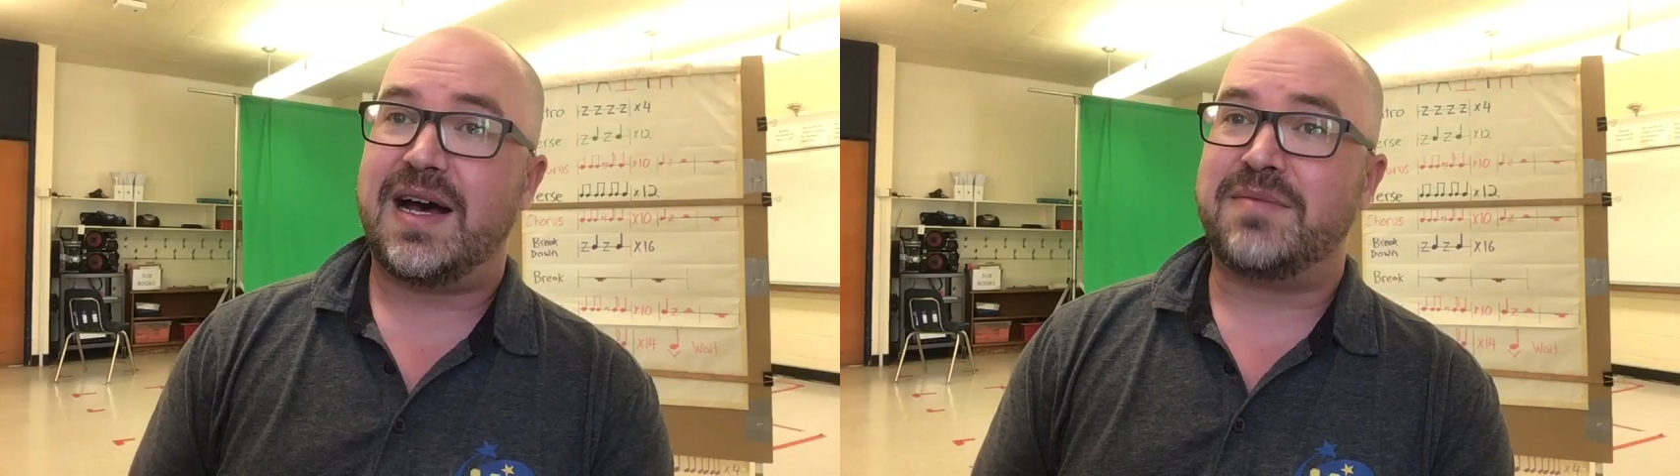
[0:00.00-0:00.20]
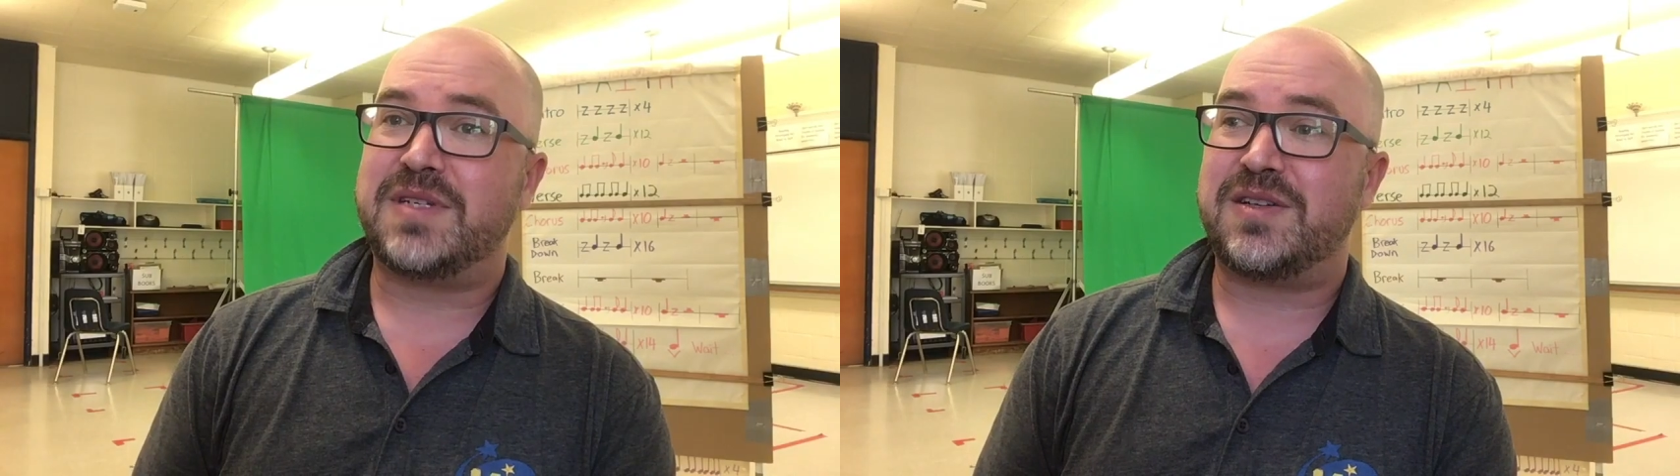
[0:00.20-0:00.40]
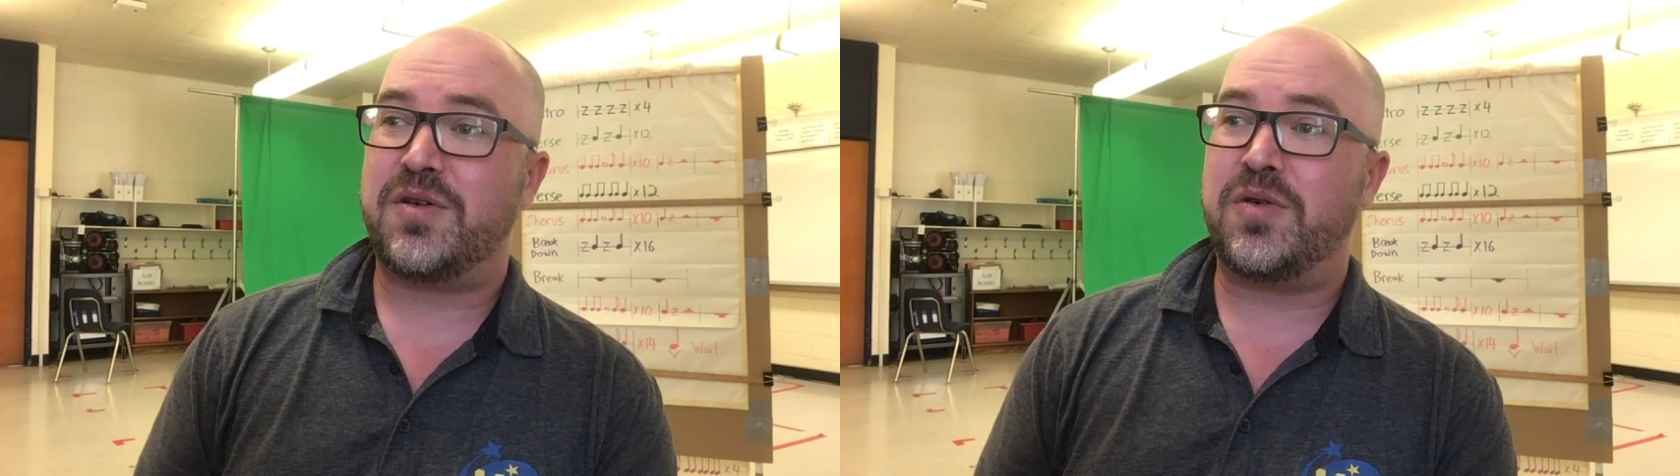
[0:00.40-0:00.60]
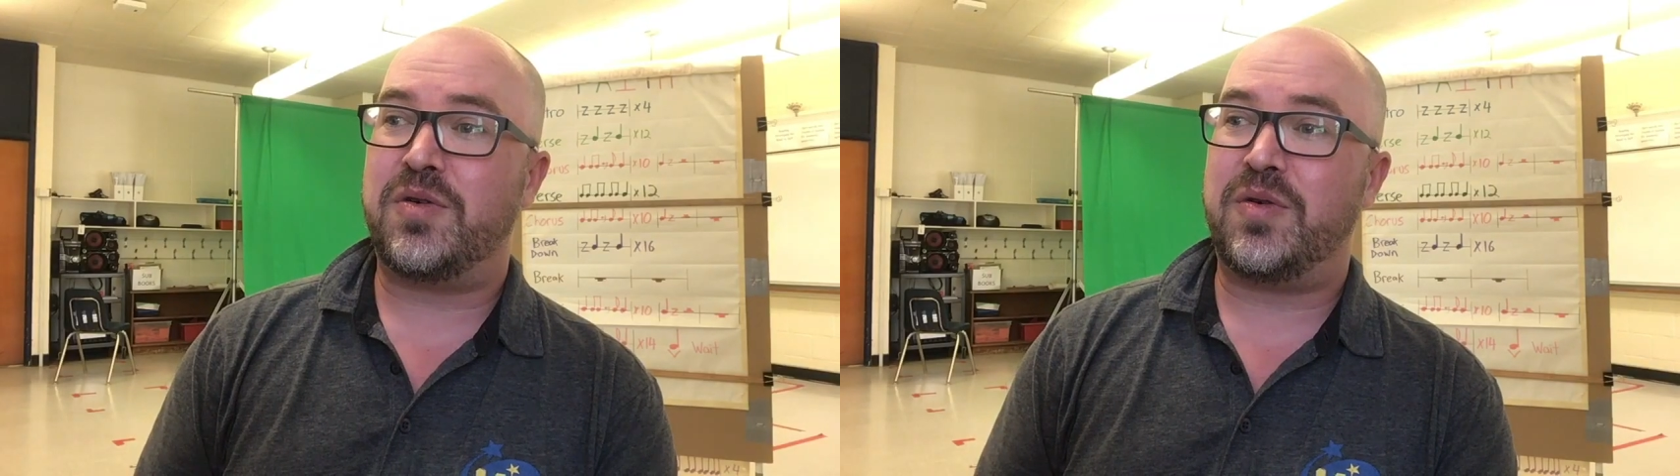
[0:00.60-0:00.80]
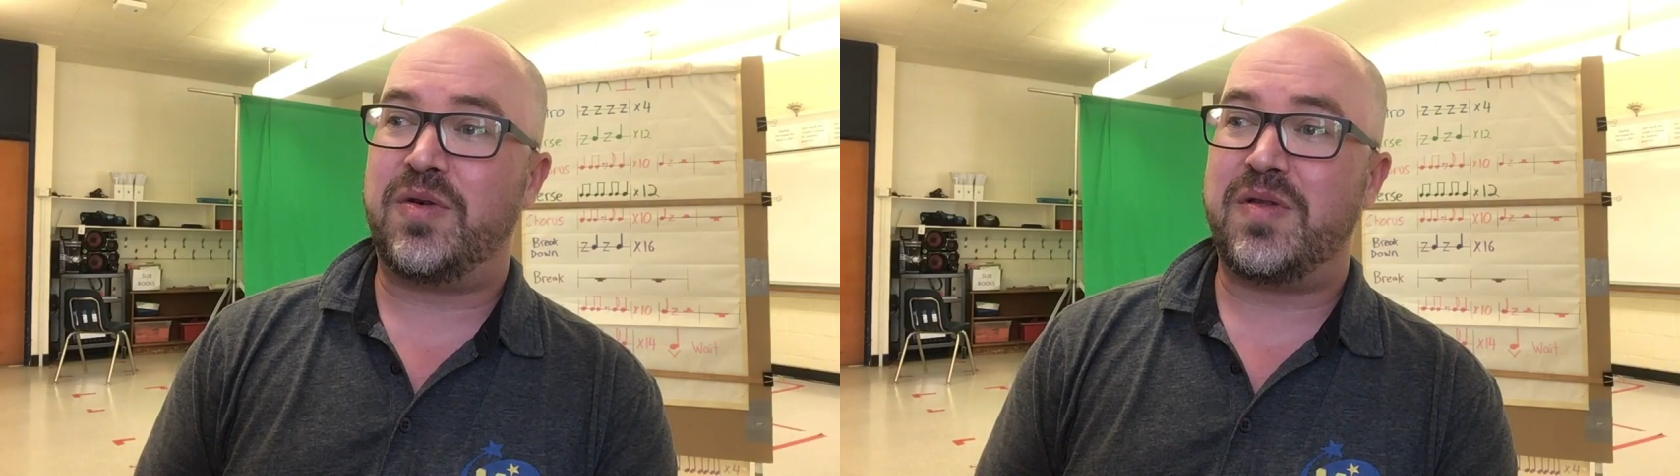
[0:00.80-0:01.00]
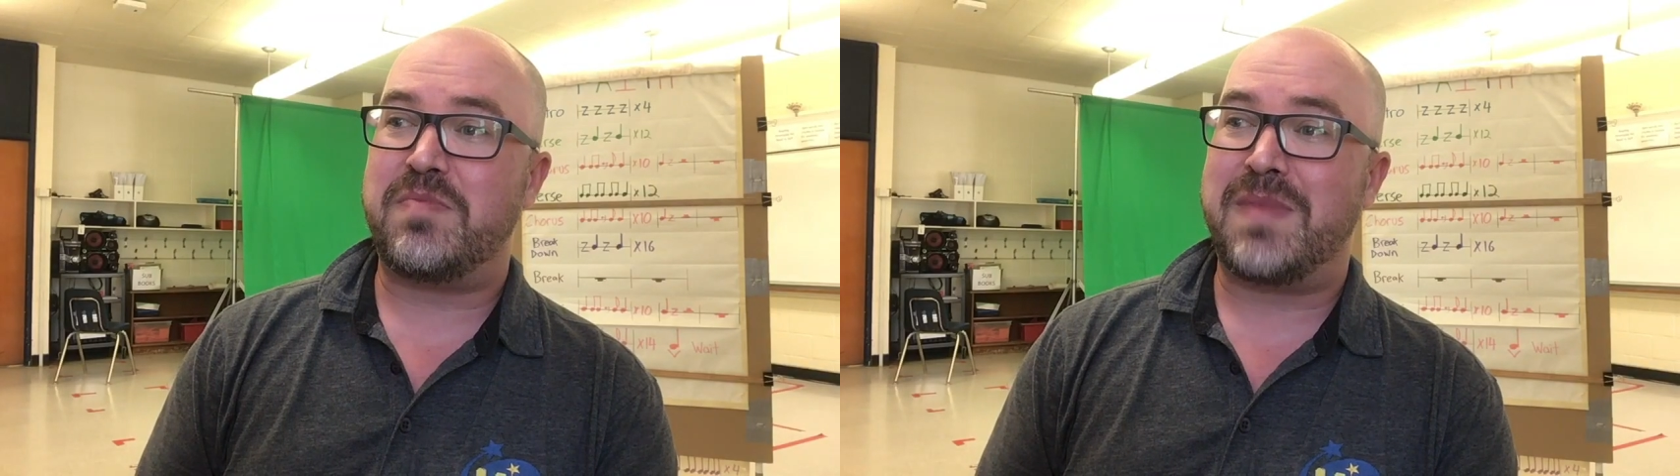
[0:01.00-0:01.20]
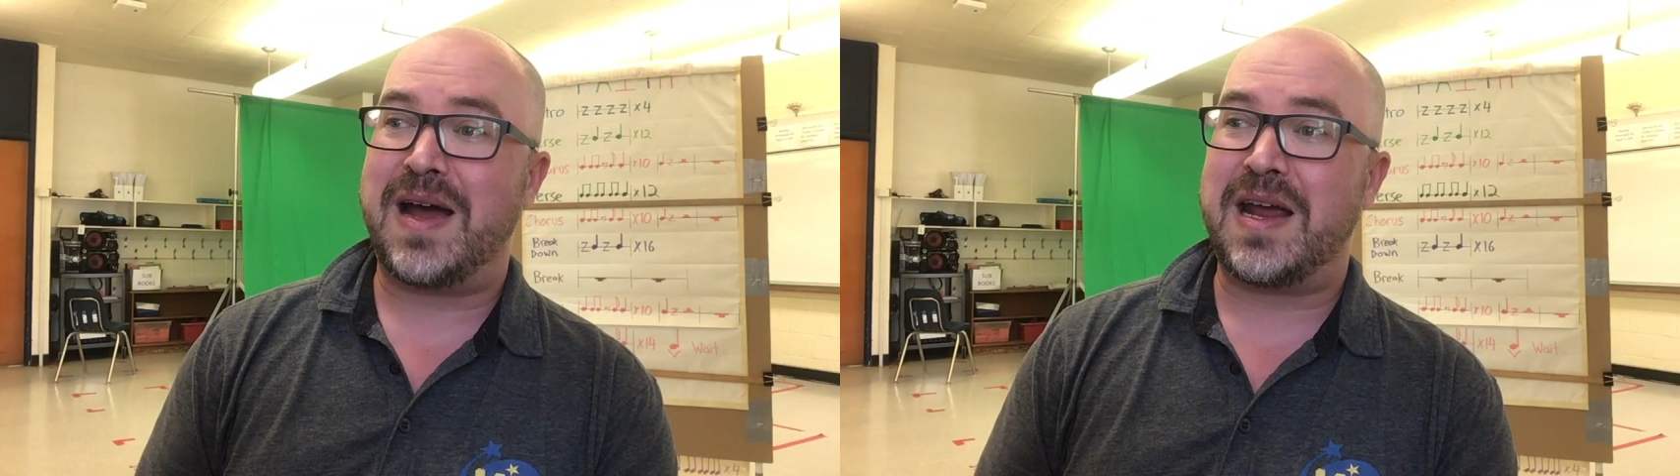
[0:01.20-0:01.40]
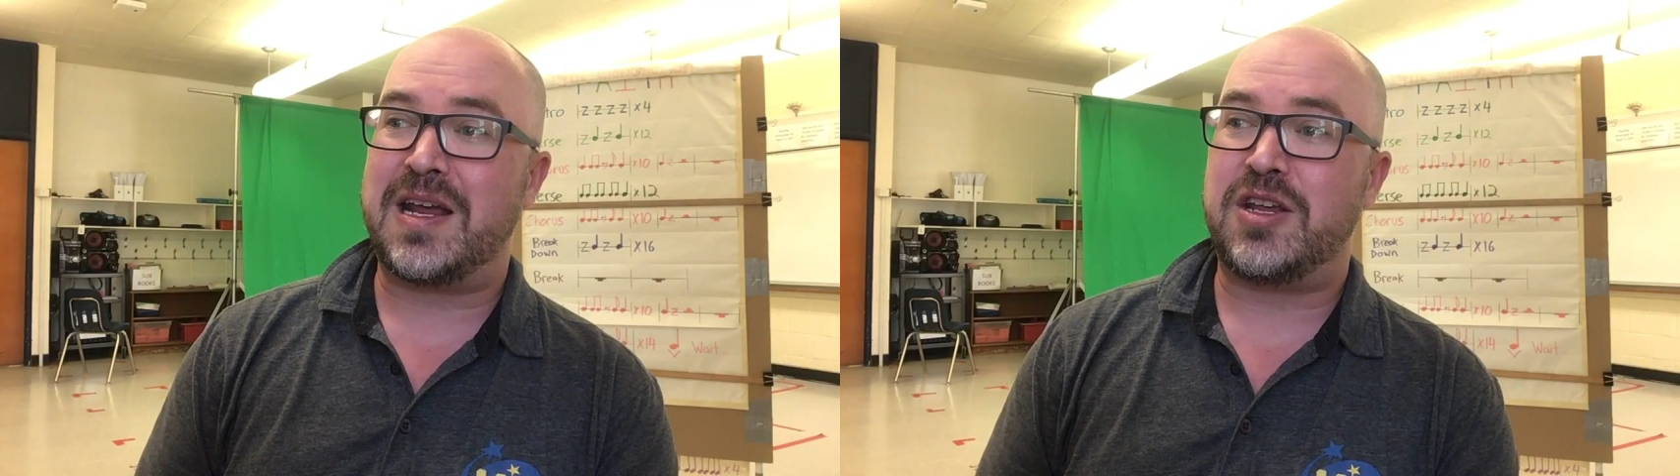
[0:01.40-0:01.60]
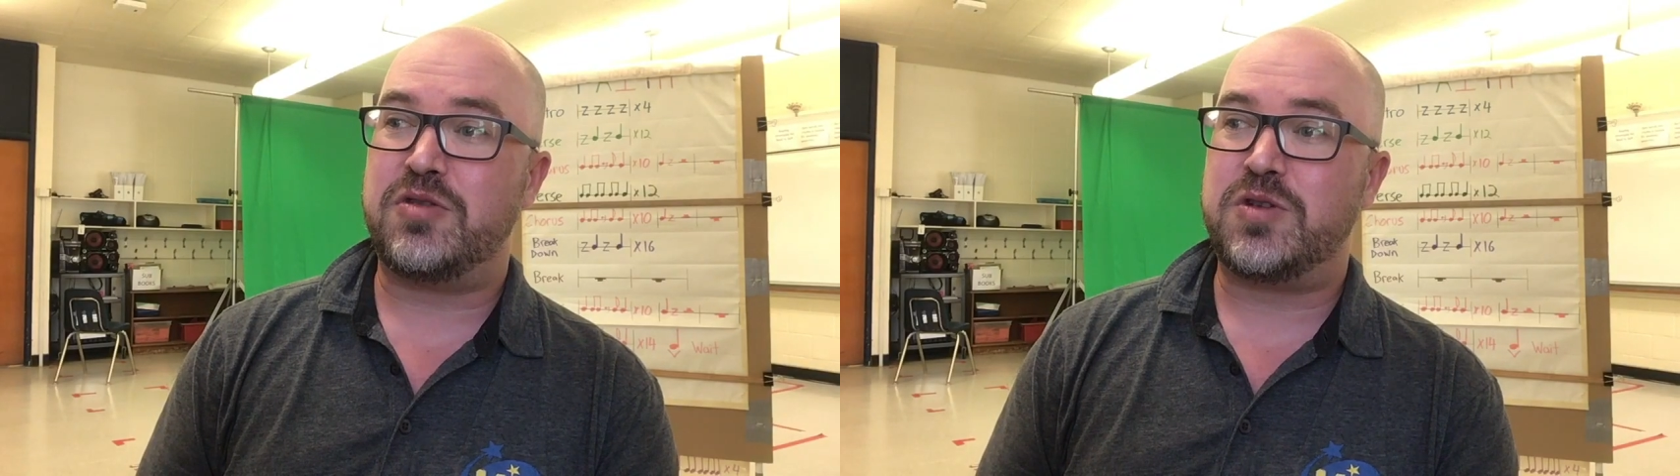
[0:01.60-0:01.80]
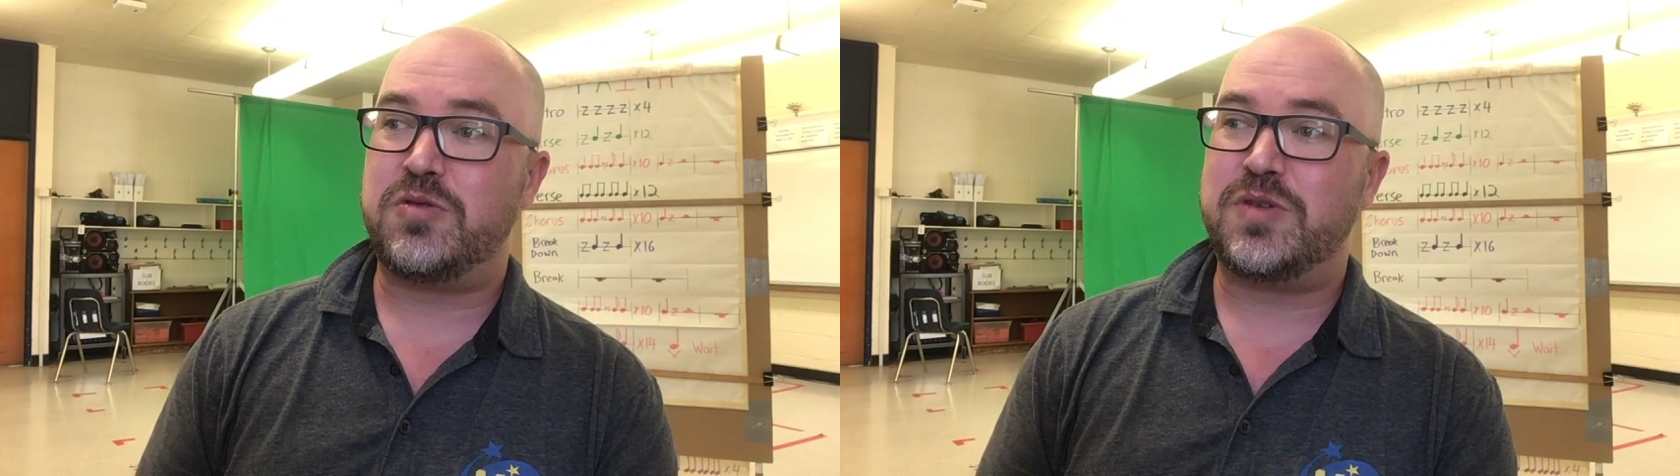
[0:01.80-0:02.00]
So my YouTube